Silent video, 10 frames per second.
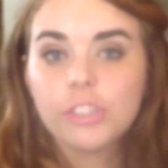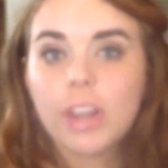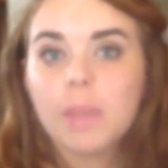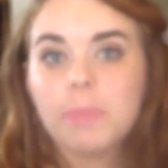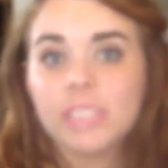to
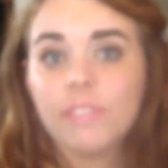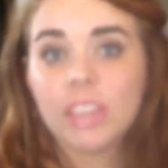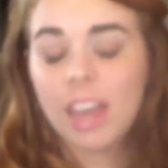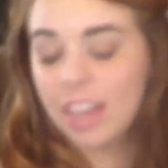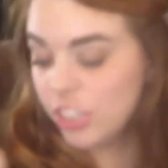try
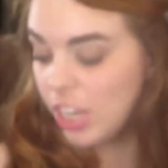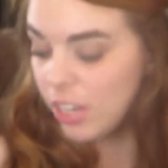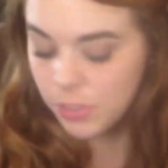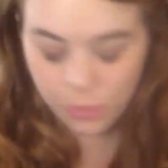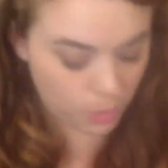Pacifica
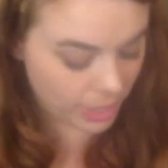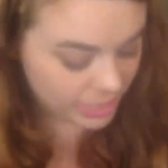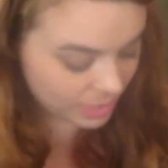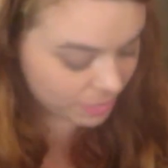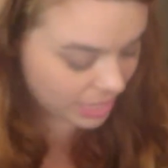eyeshadows for
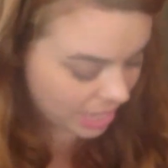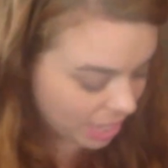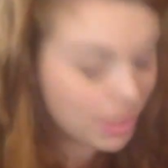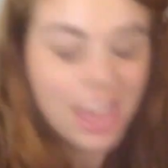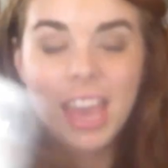quite some
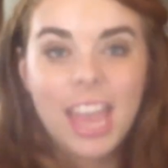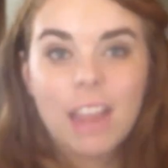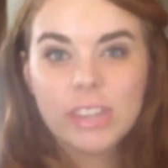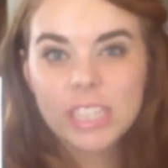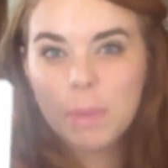time.
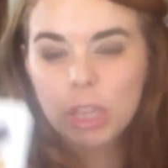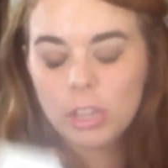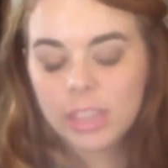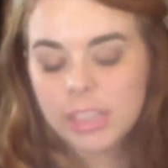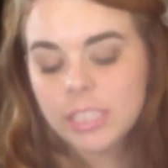Every time I
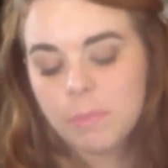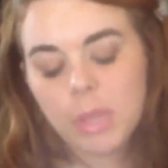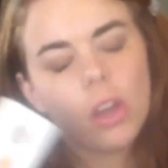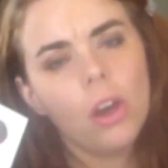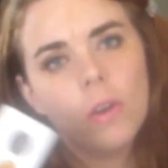look at this, I'm
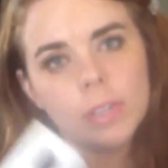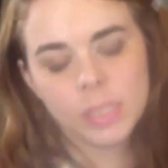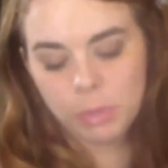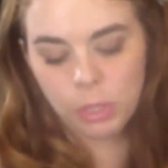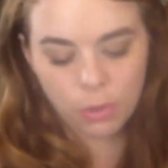like, oh, it's
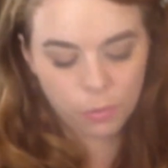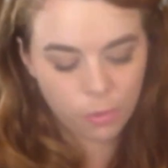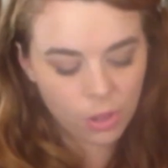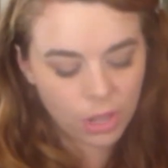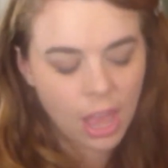
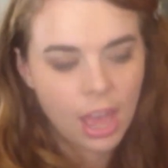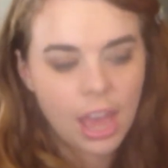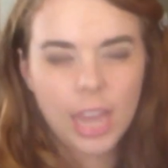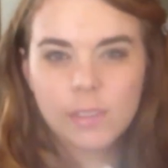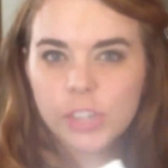beautiful.
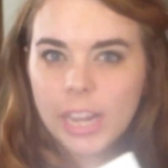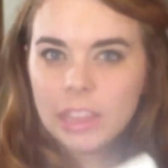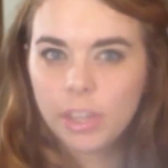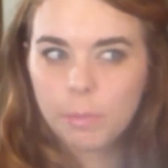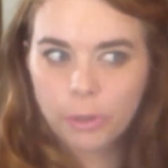I've
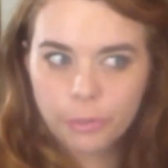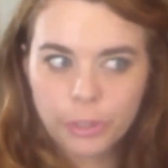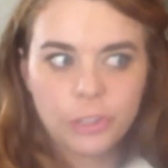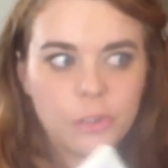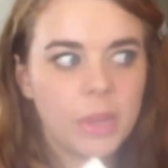tried their
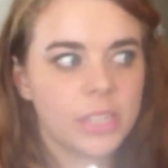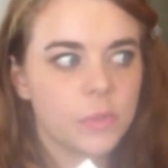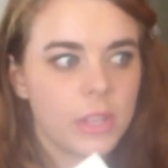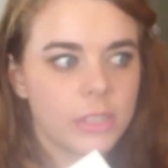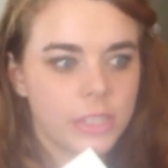perfume as
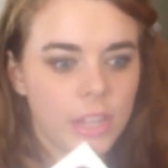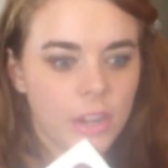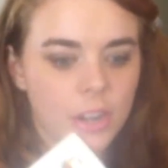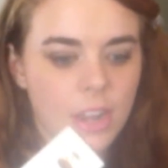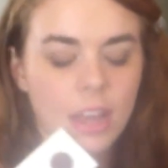well as
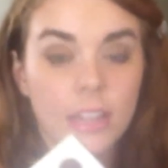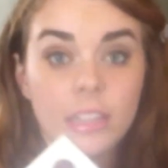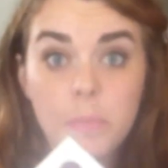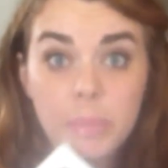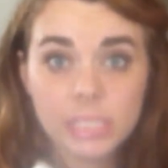their uh,
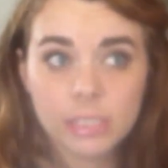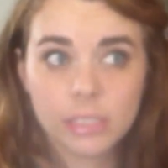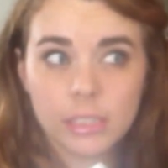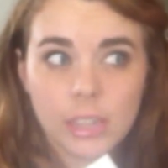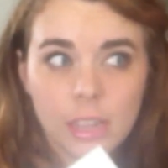lip
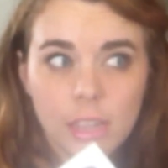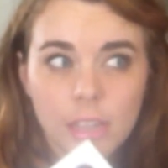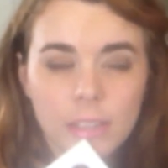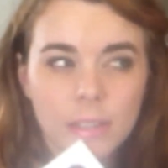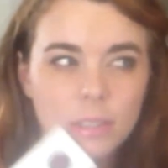uh,